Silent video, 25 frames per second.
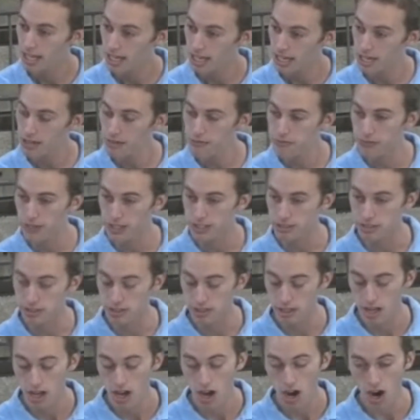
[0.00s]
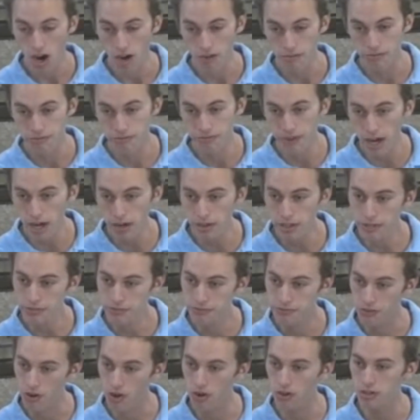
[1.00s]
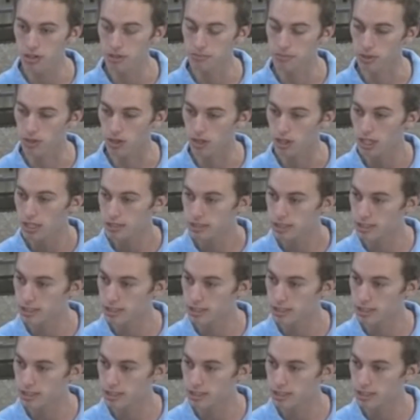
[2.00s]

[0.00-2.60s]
Infants are very vulnerable